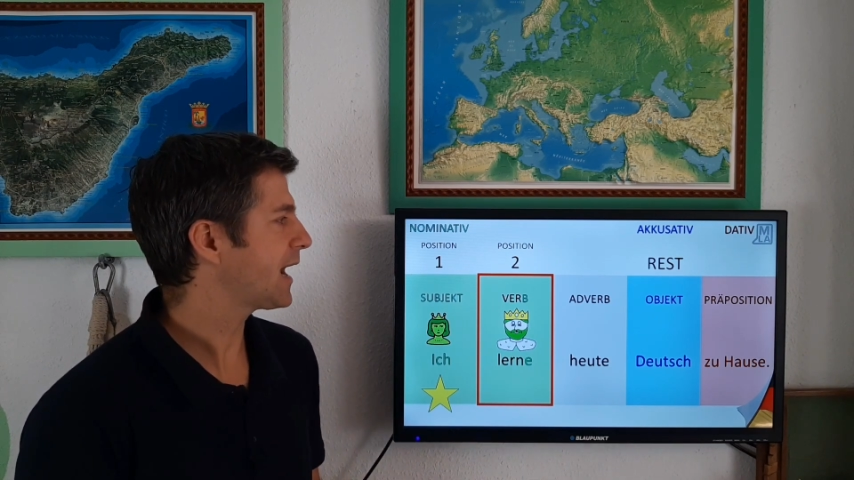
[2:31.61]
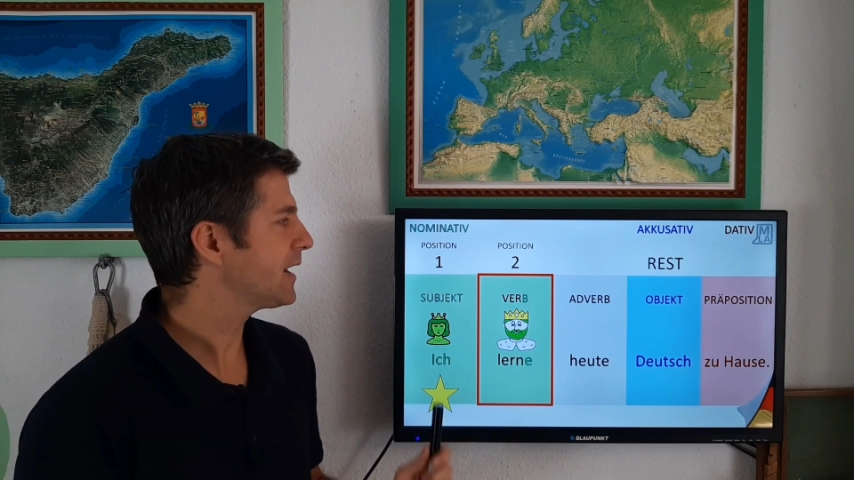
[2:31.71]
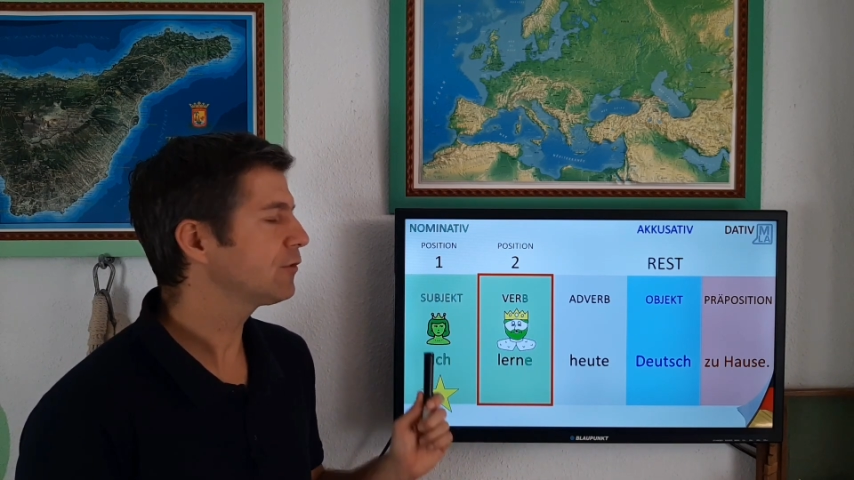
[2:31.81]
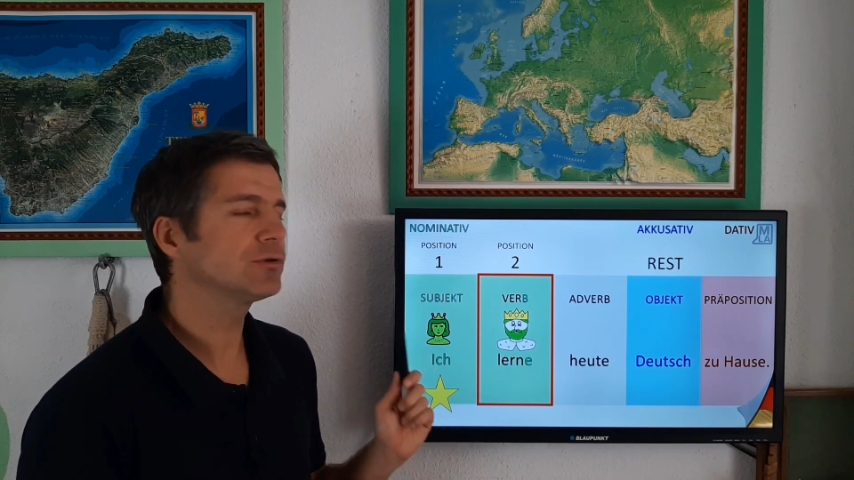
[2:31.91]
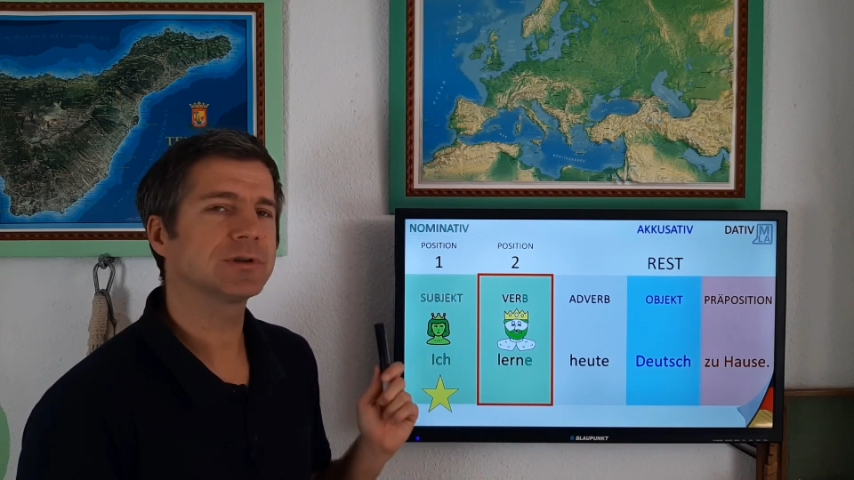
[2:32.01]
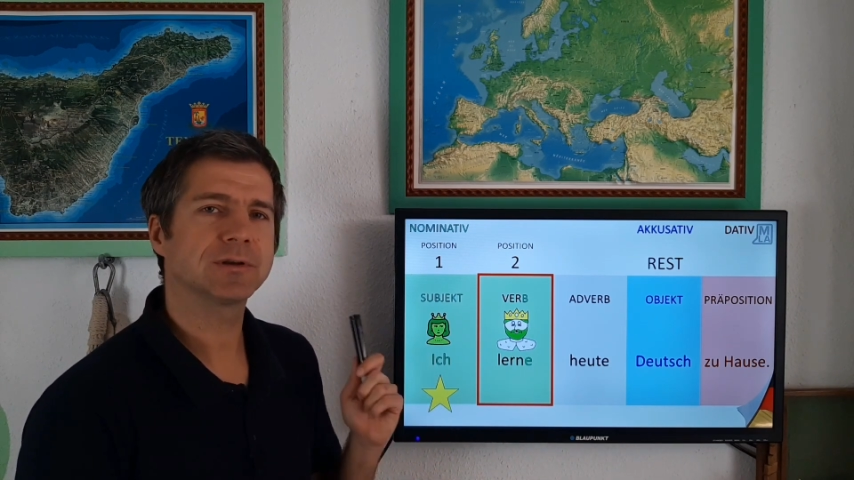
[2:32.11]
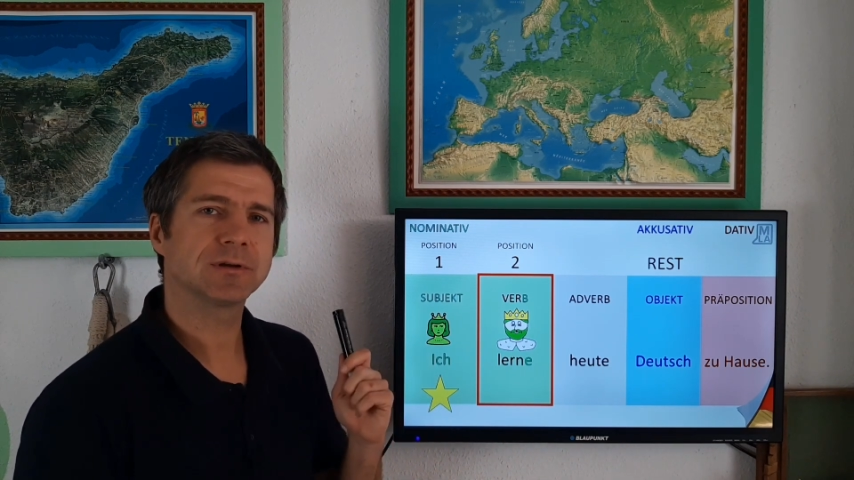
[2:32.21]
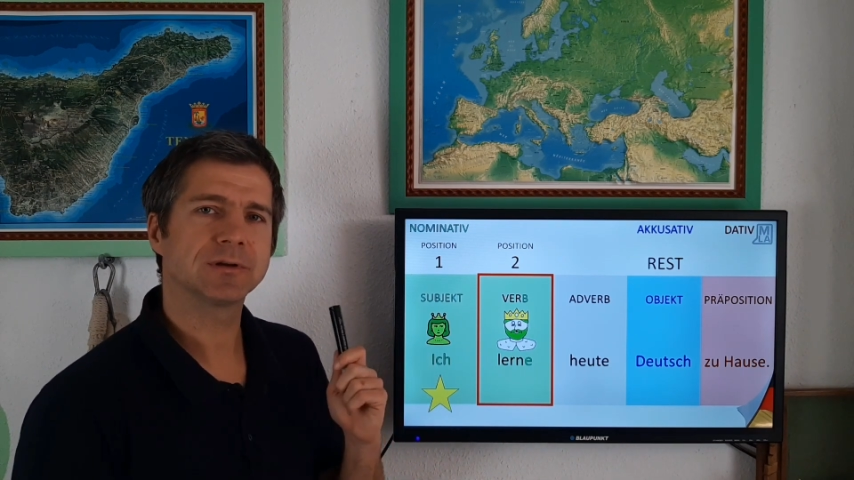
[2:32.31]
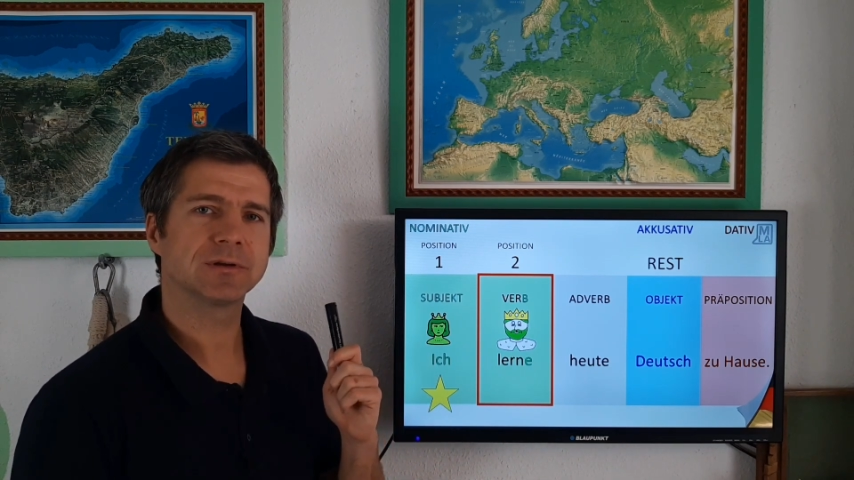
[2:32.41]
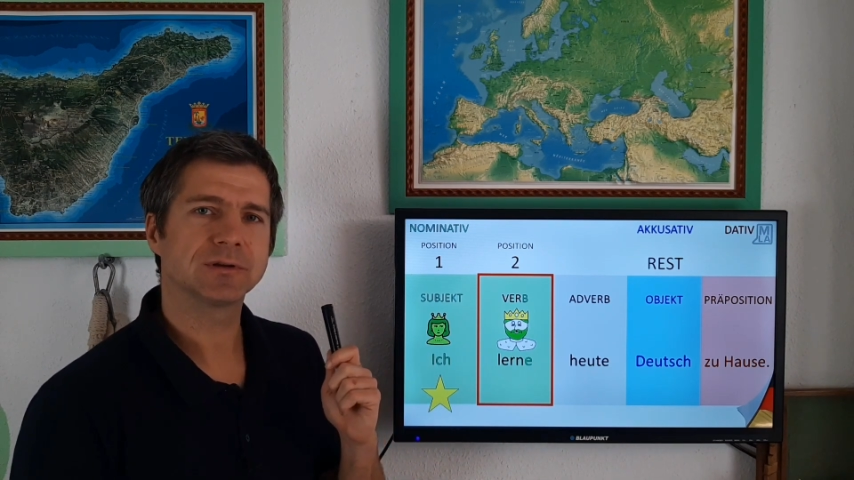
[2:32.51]
I could
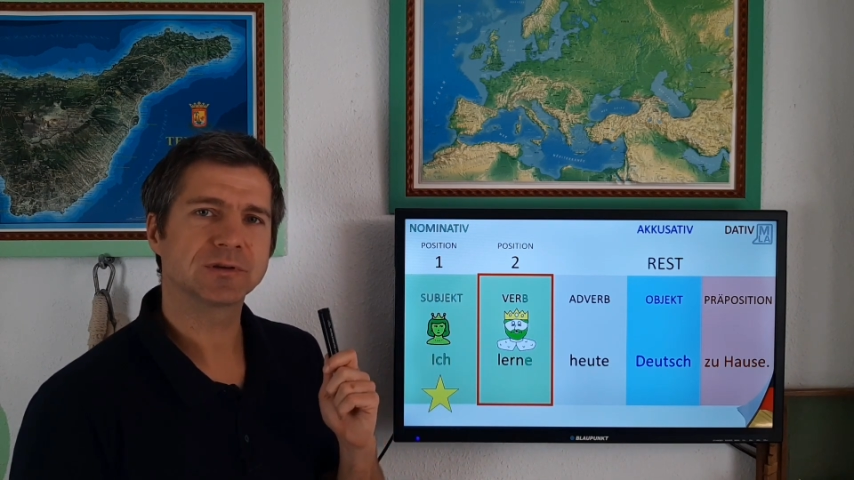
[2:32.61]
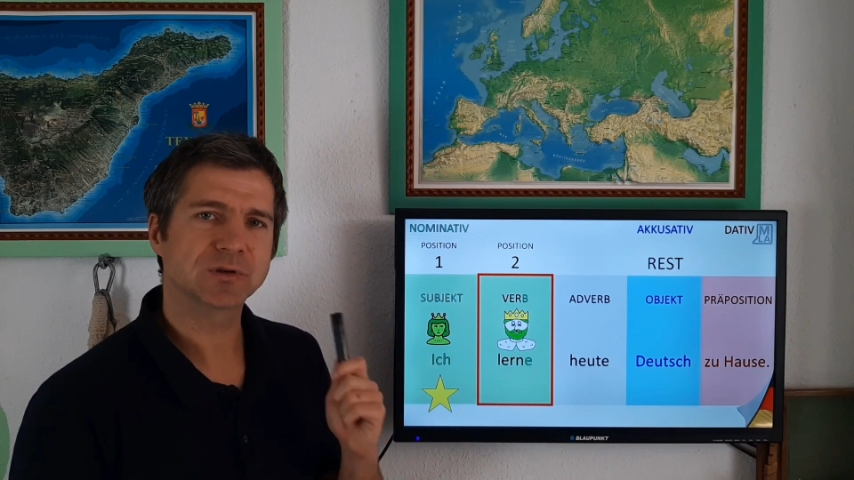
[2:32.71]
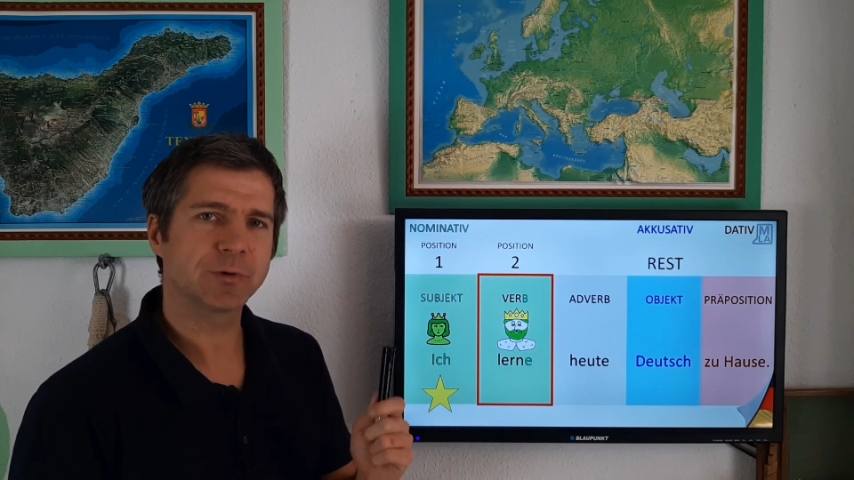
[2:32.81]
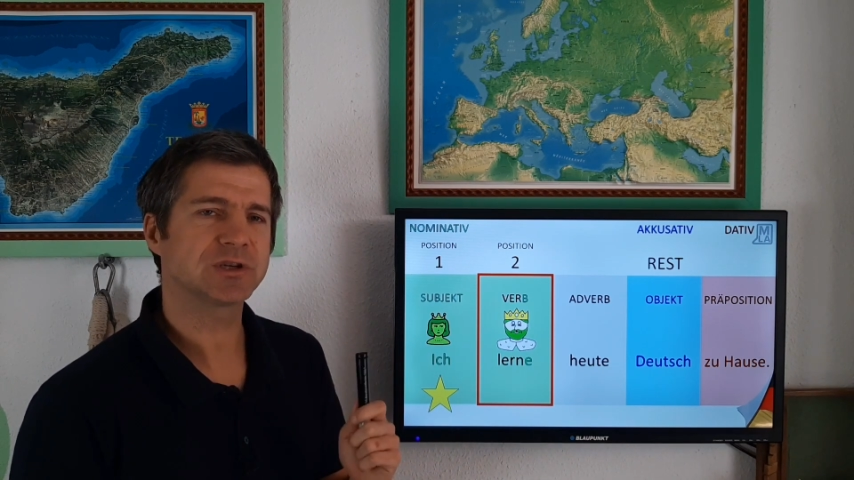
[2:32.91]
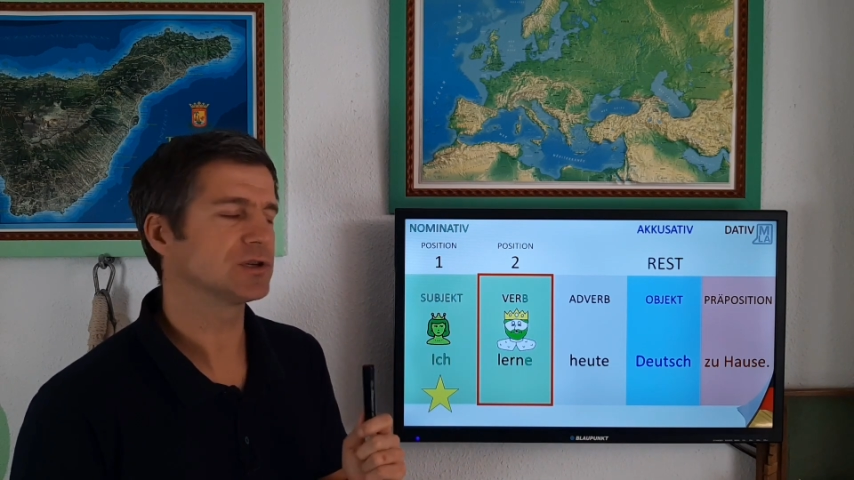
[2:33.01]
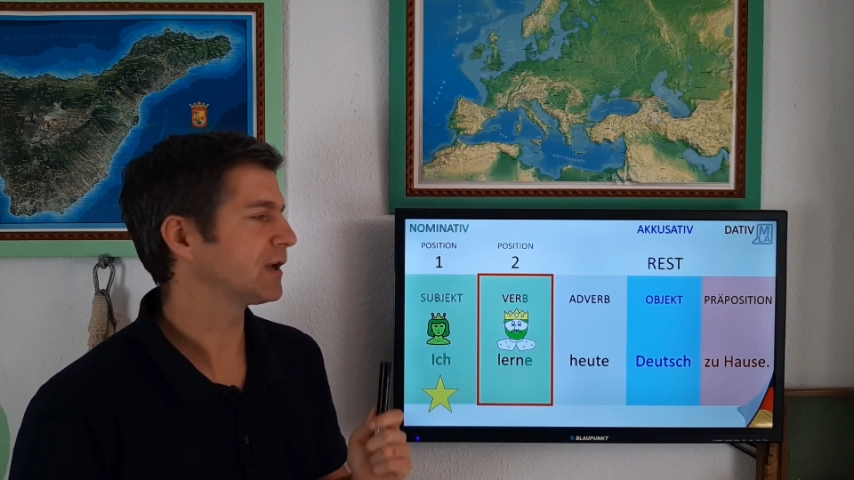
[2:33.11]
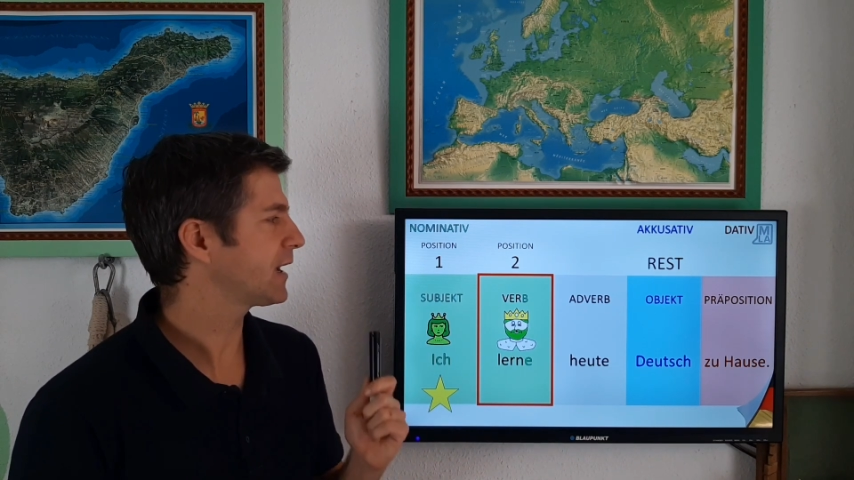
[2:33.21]
switch it.